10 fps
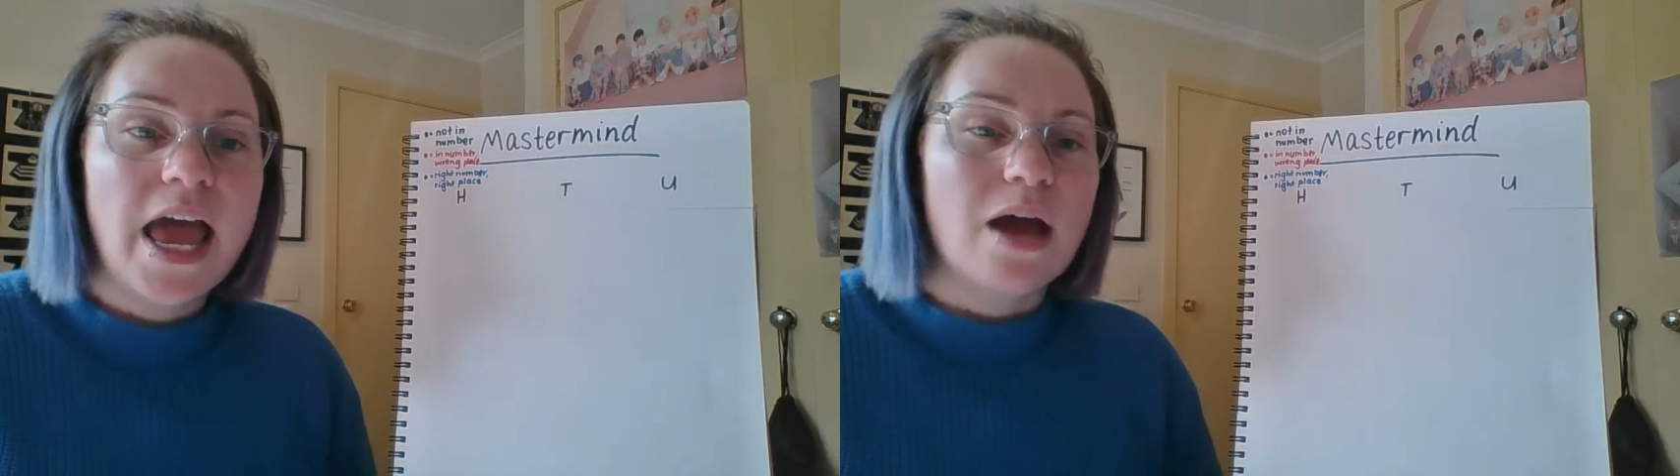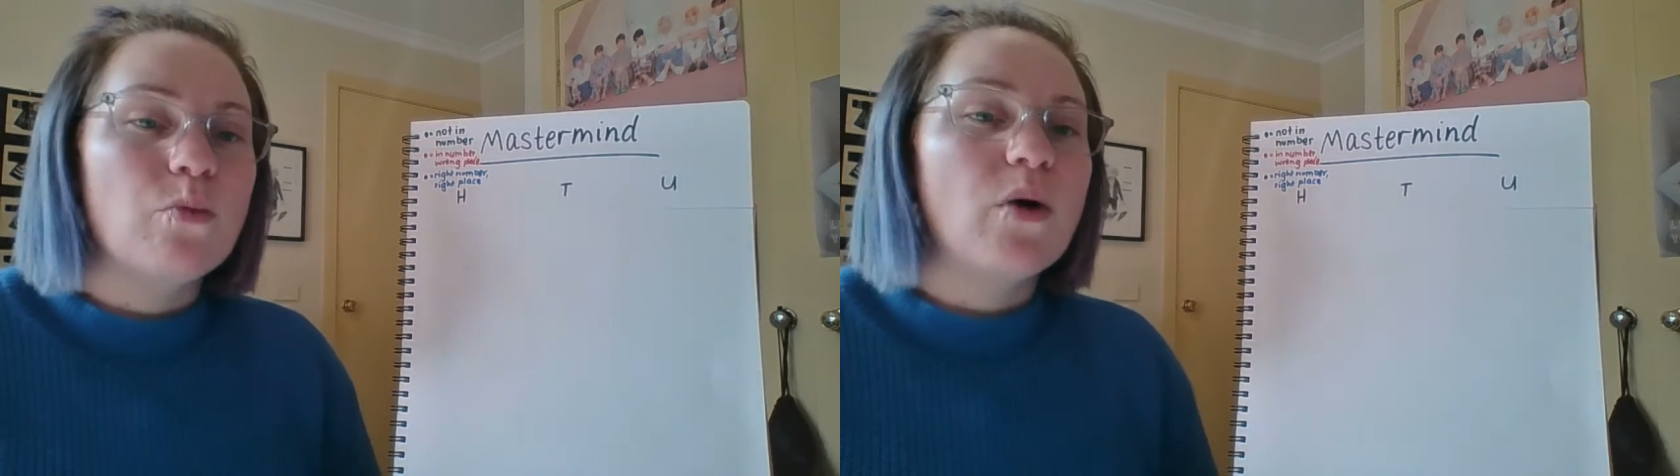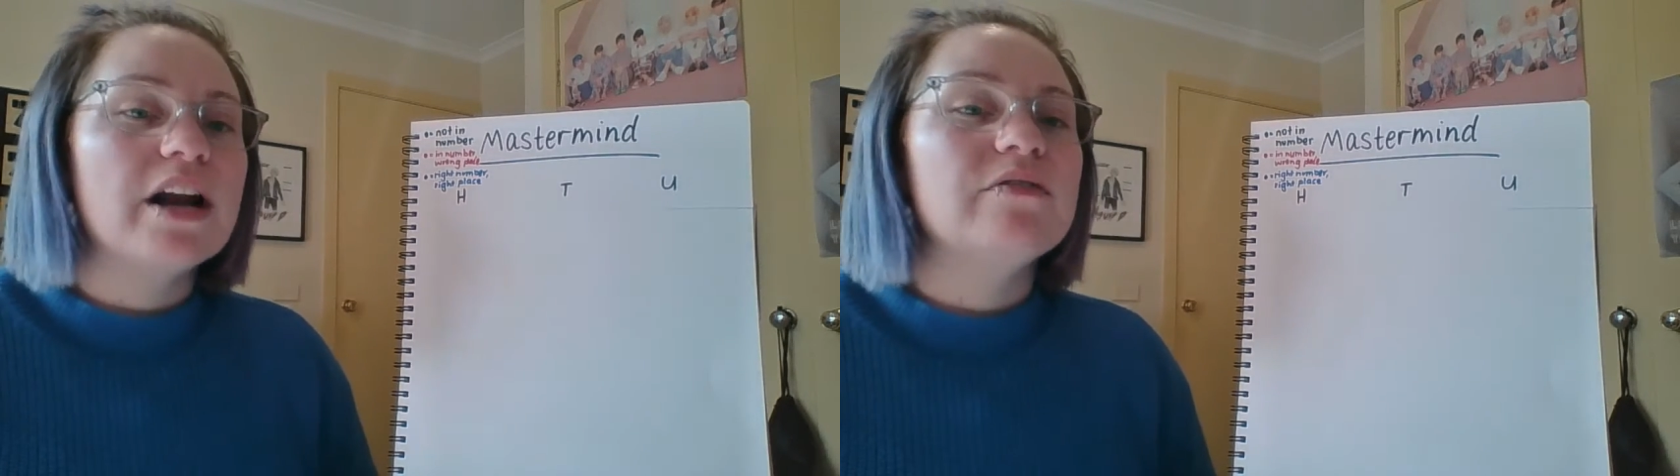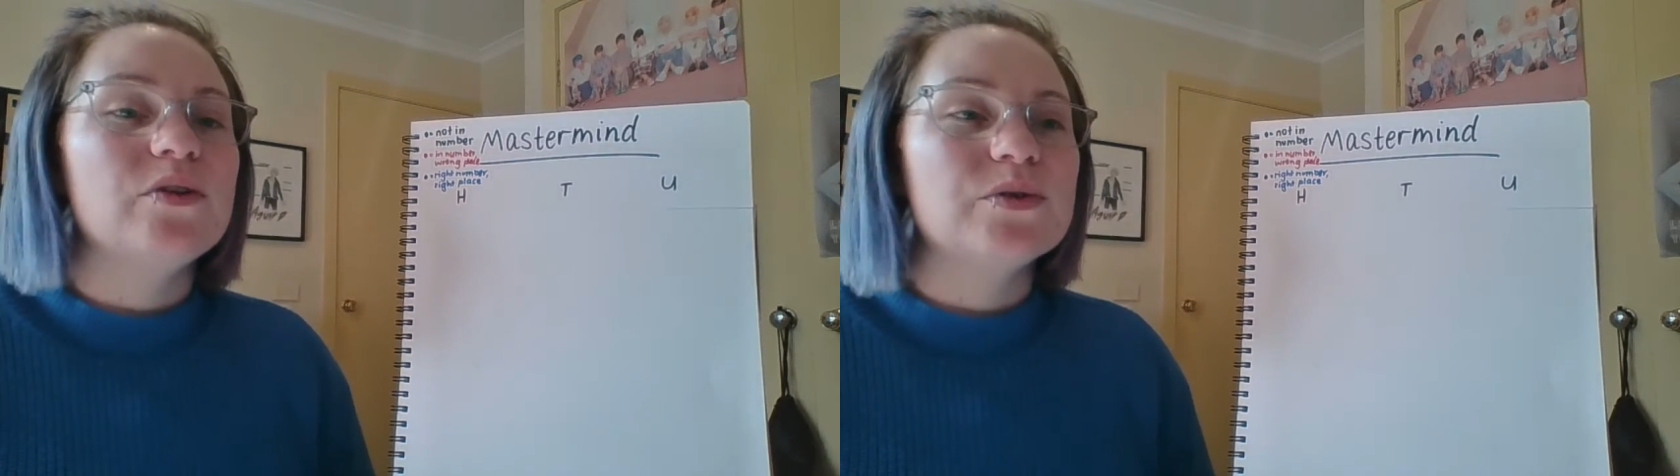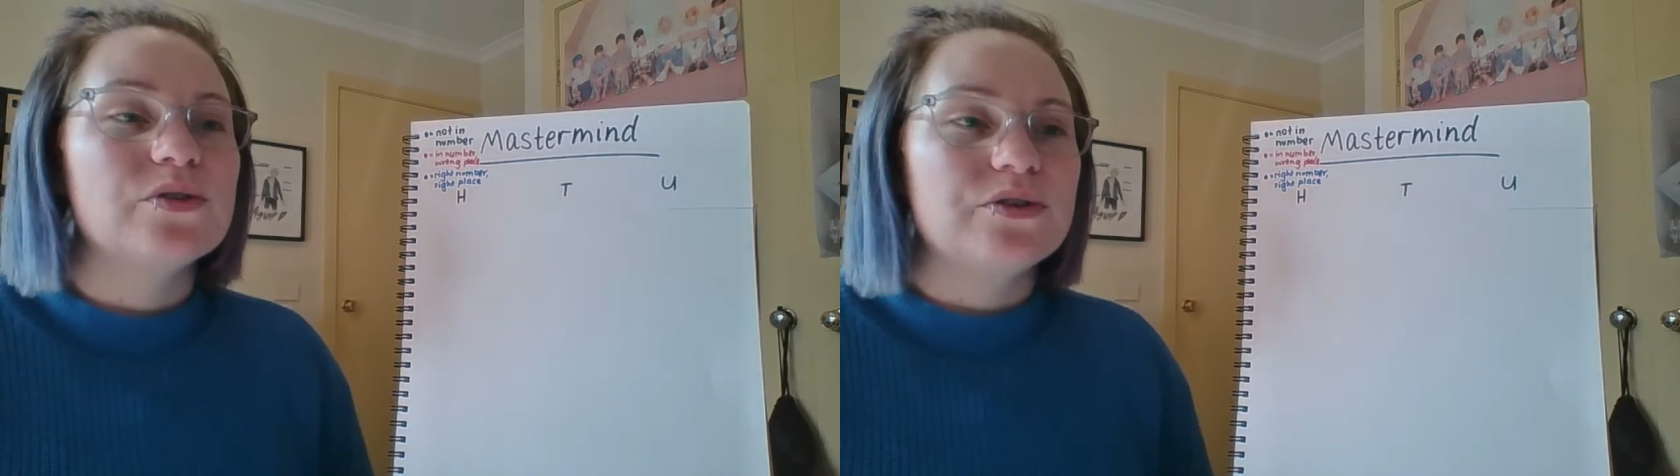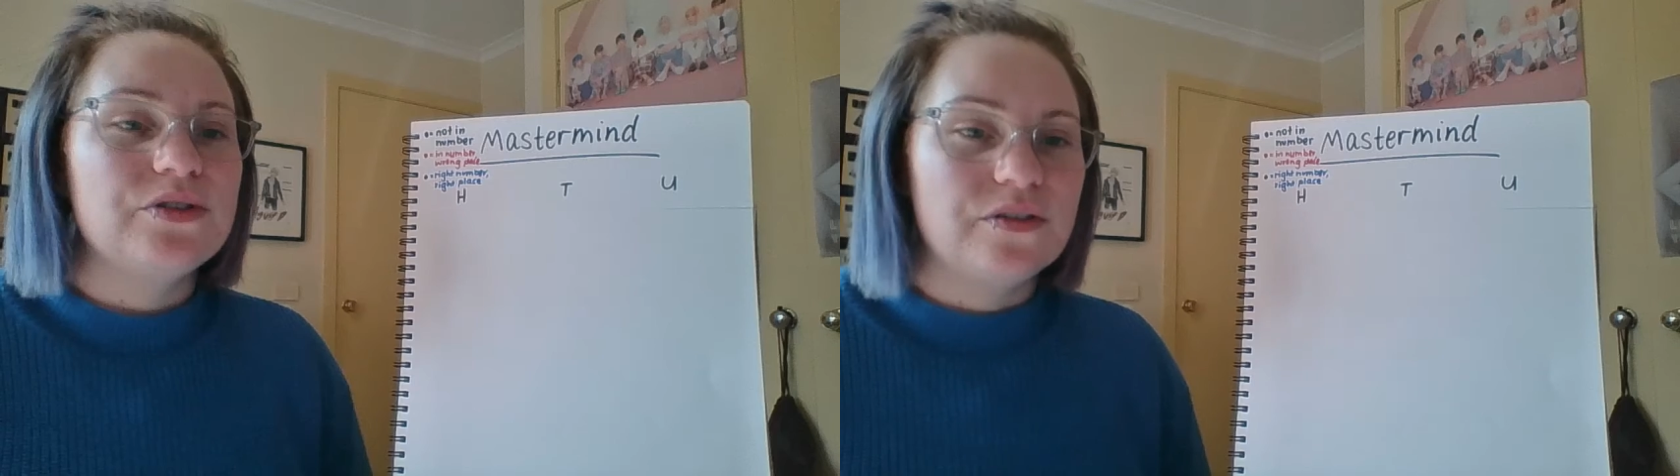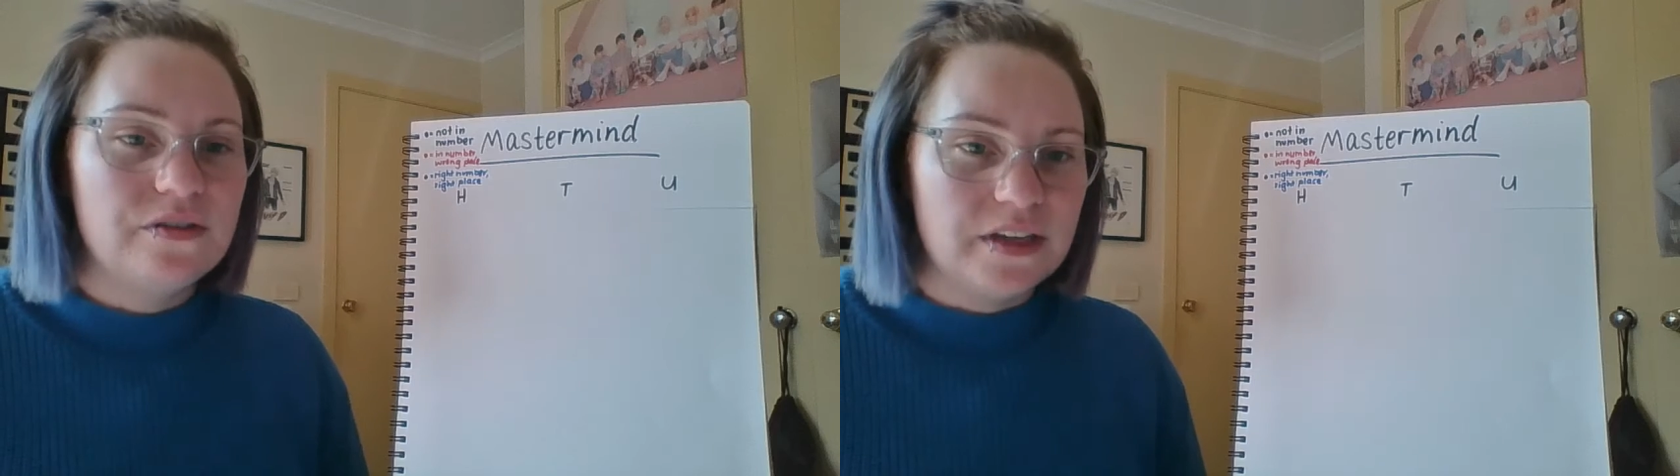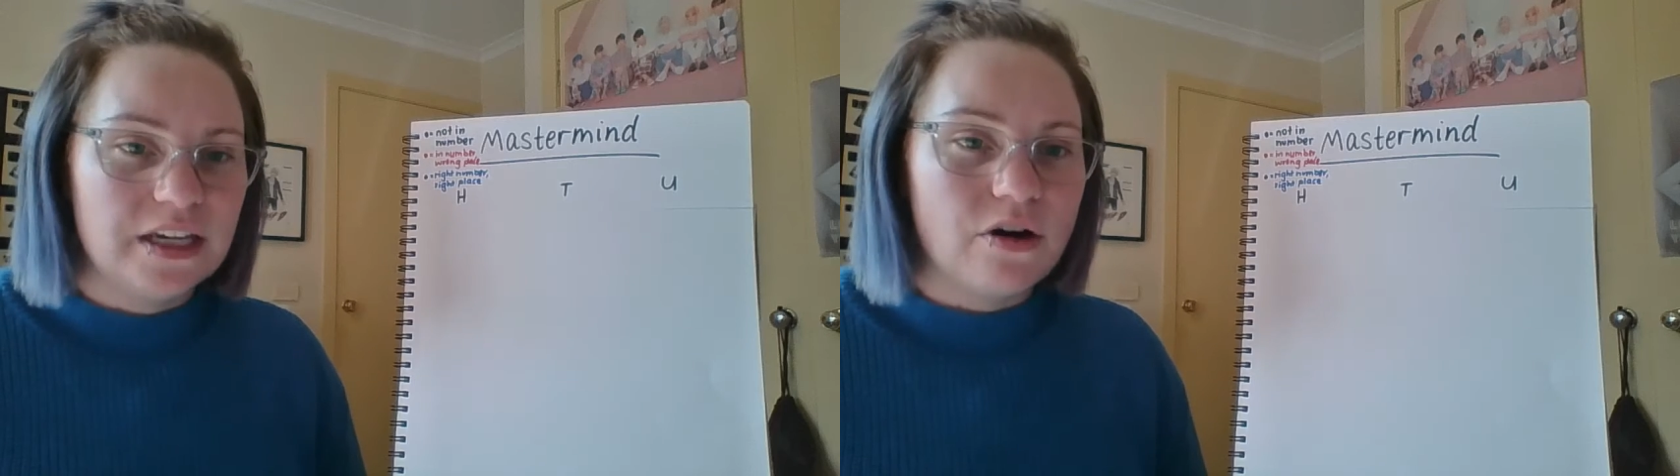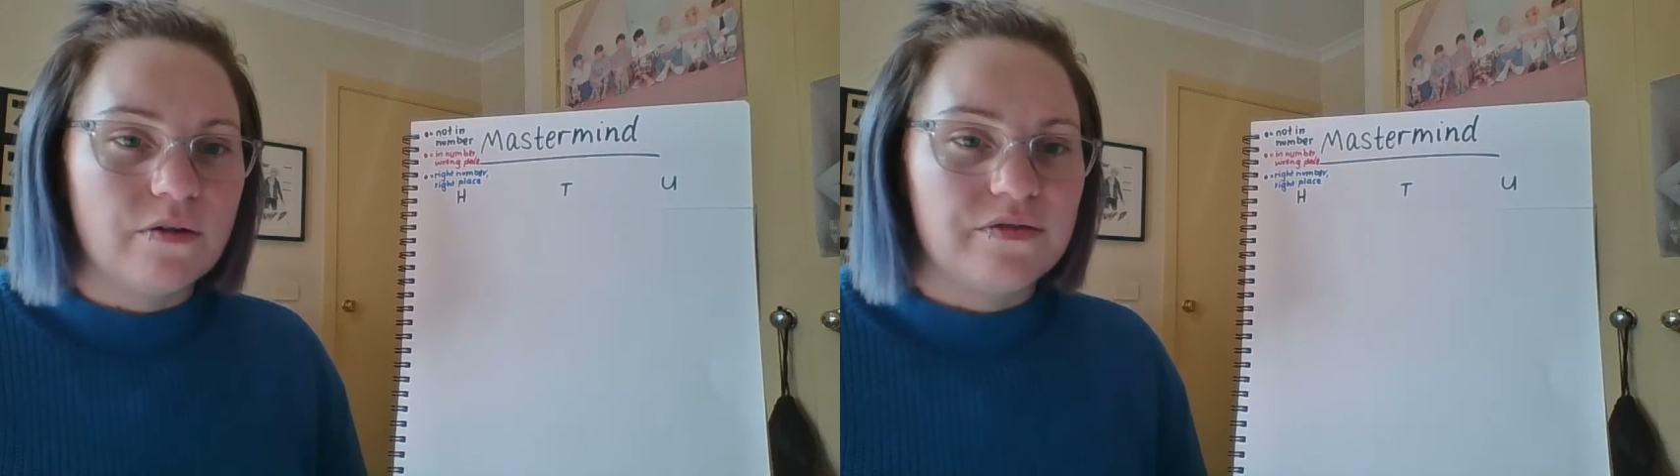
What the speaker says: and one of you is going to think of